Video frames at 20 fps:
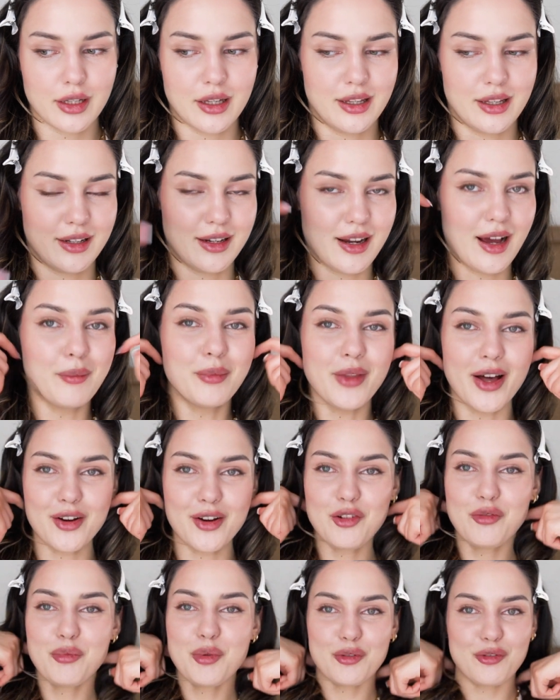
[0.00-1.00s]
and I'm not a
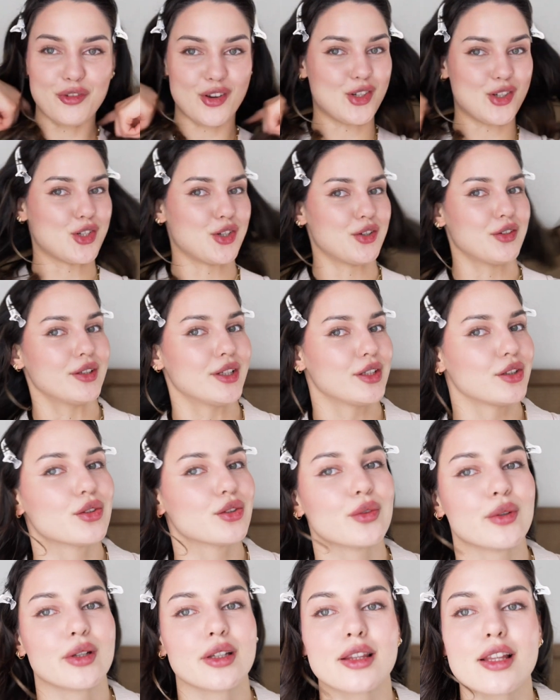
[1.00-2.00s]
professional at
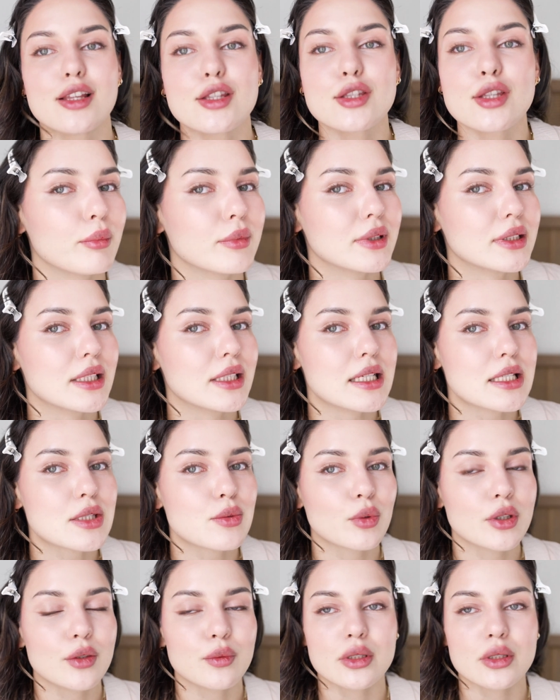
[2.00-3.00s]
doing this, but this
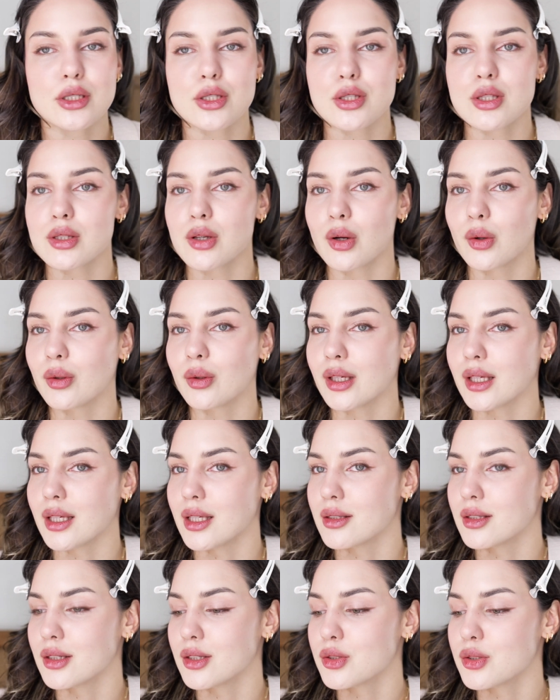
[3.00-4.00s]
one was so
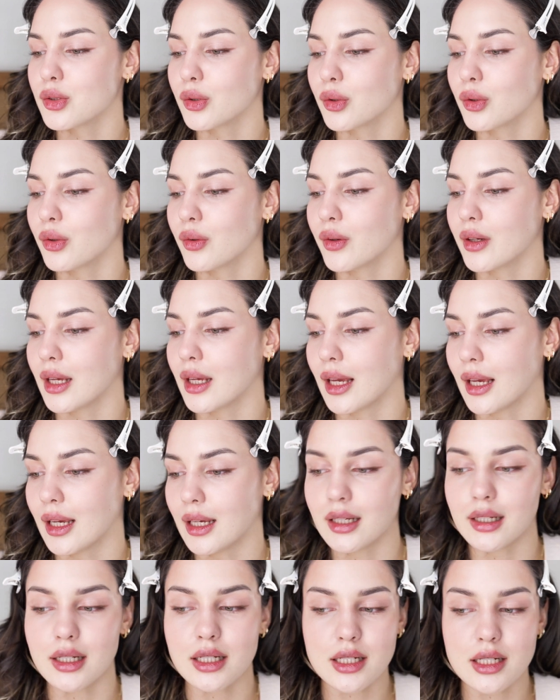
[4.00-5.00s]
easy to
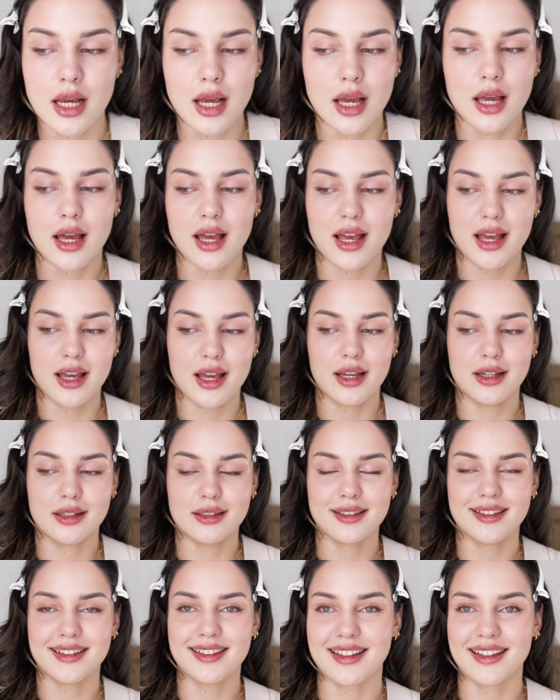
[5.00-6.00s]
create, and
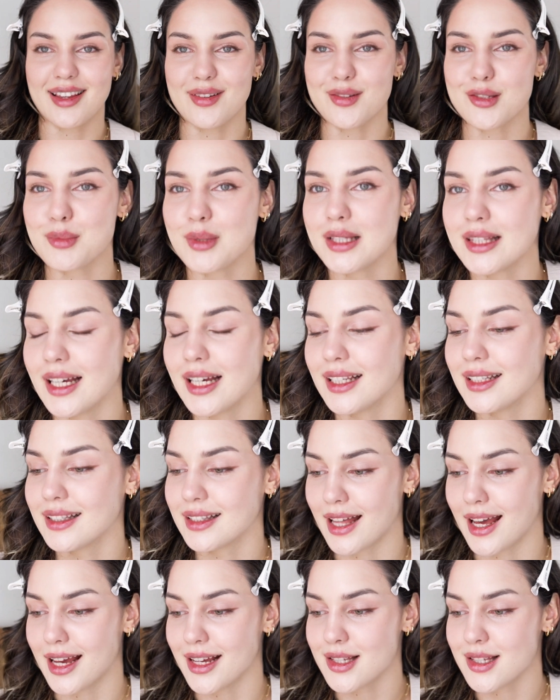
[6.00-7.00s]
it gives me that
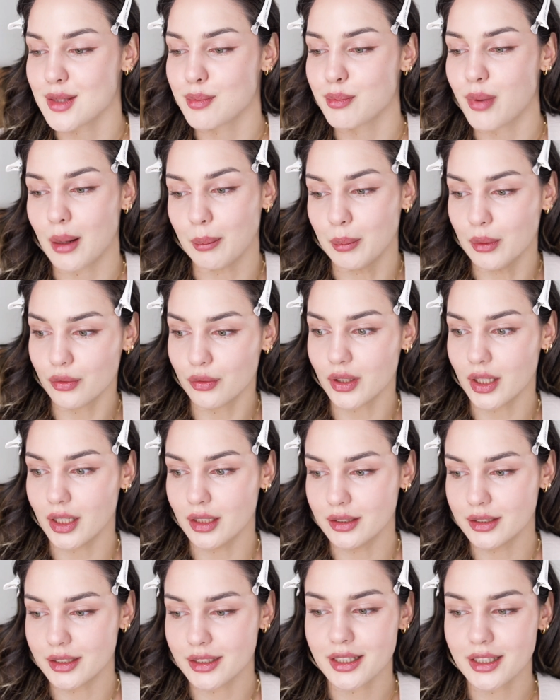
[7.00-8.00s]
nice pop of
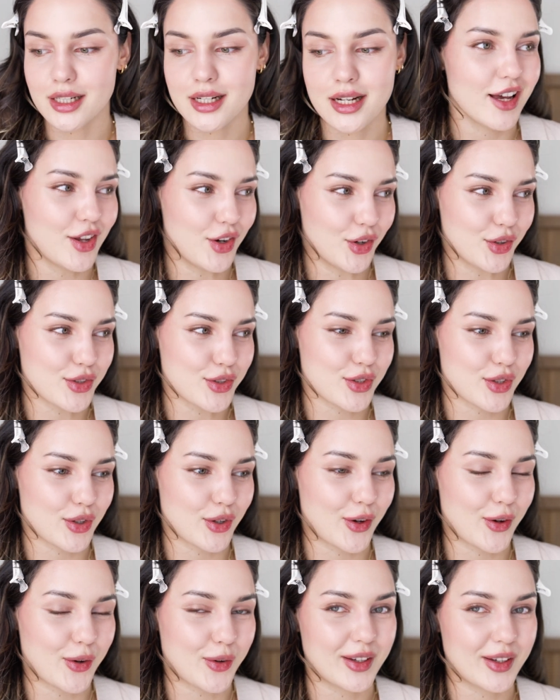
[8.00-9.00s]
color, and
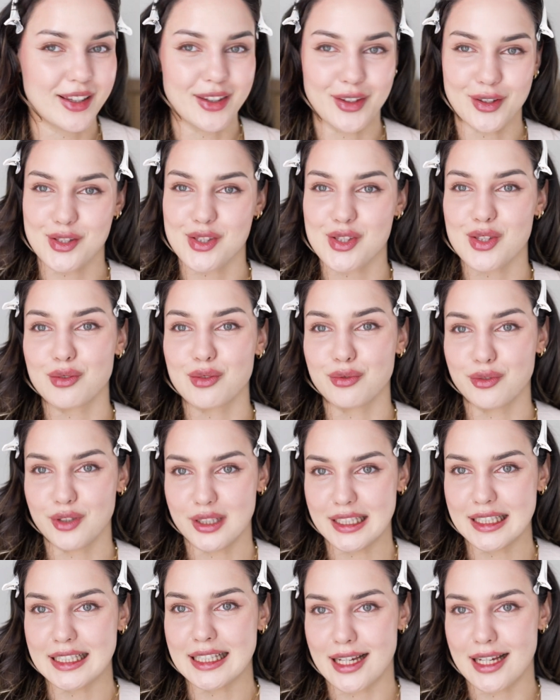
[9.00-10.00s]
also it looks
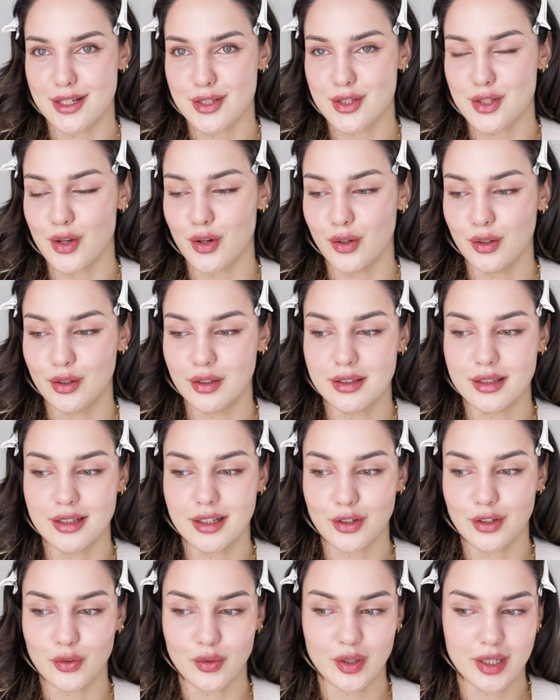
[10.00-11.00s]
really nice on
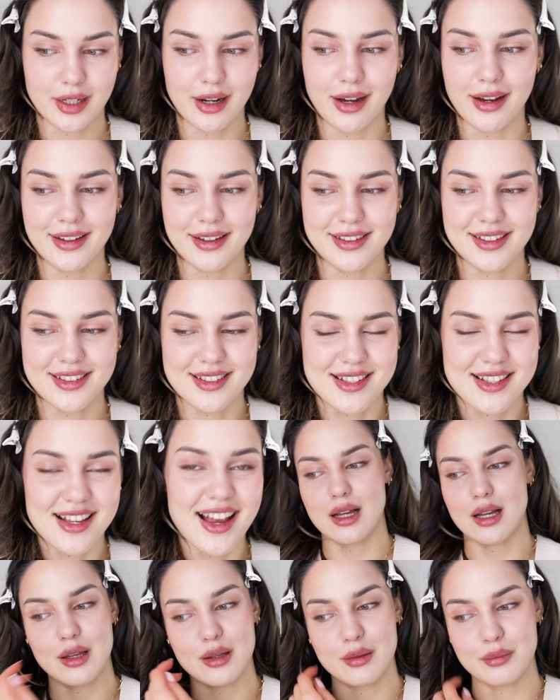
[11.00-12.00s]
green eyes.
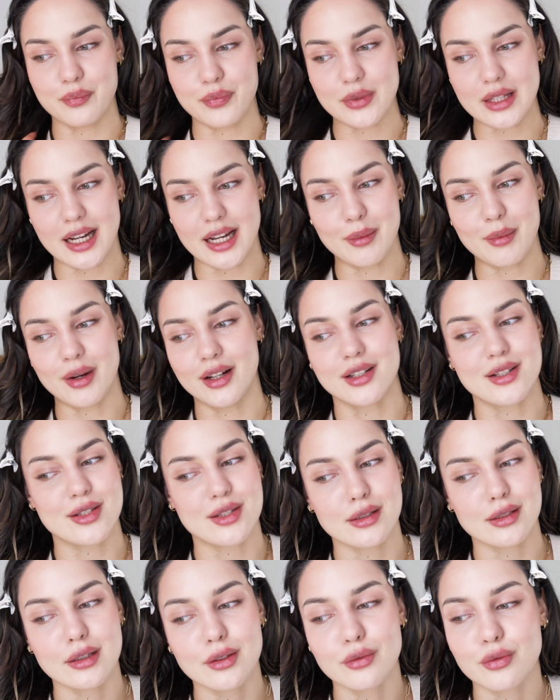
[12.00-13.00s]
I'm
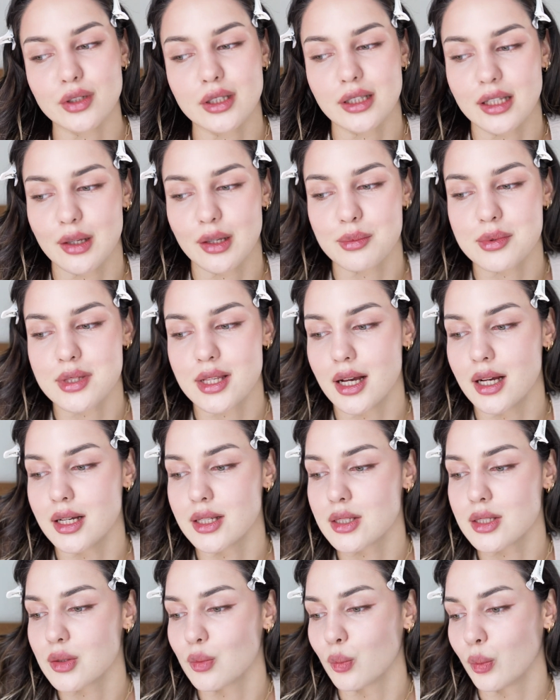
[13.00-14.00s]
honestly really
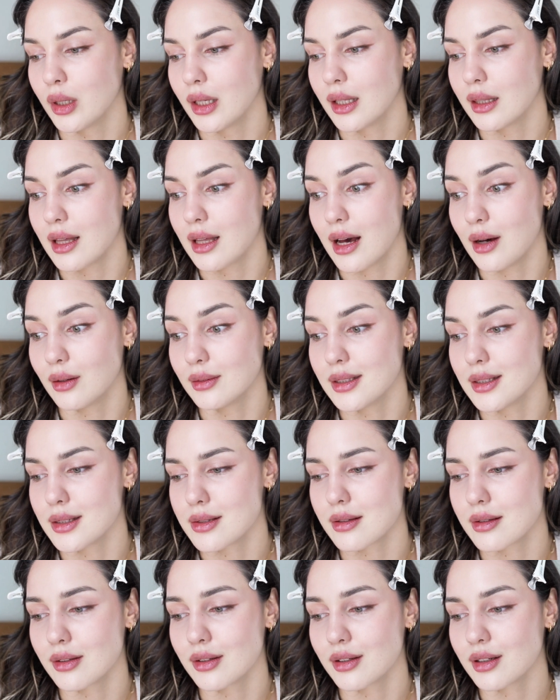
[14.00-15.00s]
obsessed with how
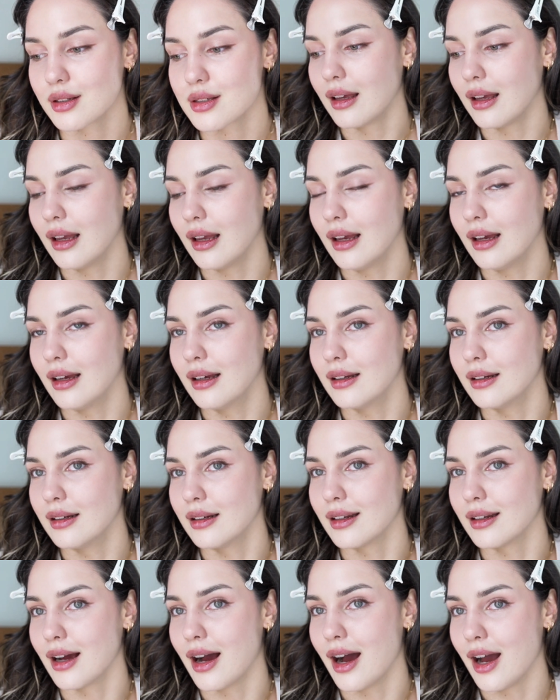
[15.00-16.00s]
this looks,
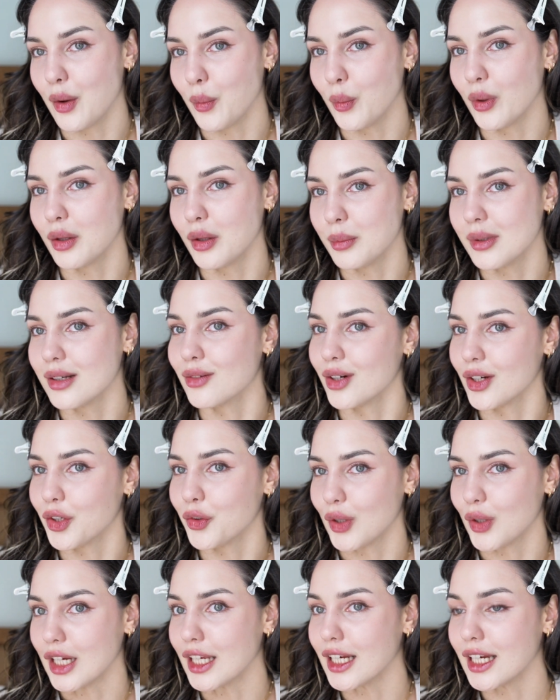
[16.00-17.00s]
and I will be
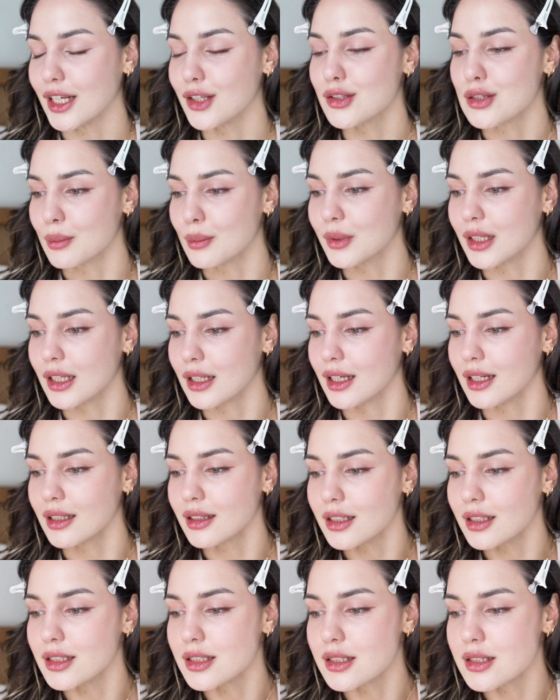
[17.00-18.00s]
recreating something like
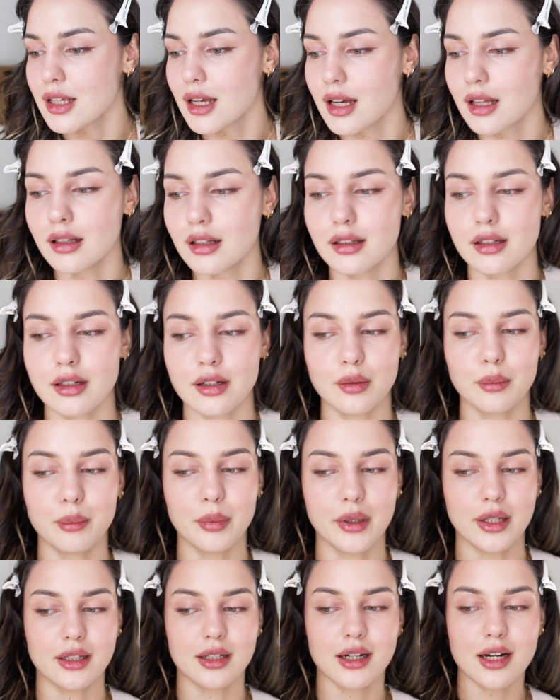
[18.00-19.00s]
this a little
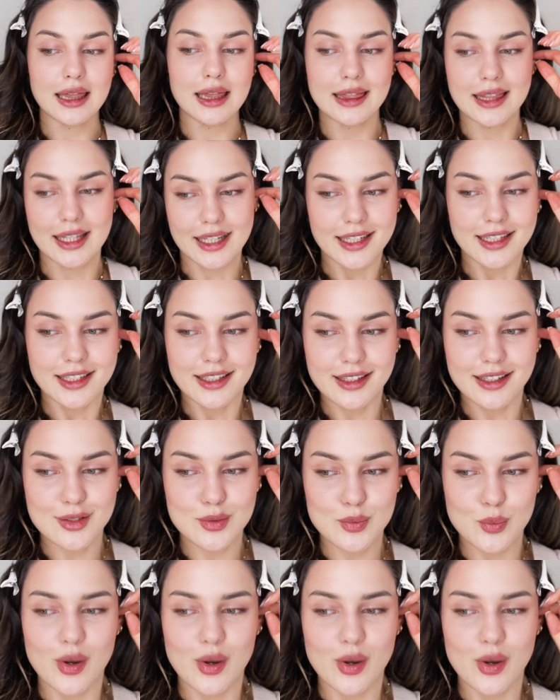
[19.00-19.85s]
bit later as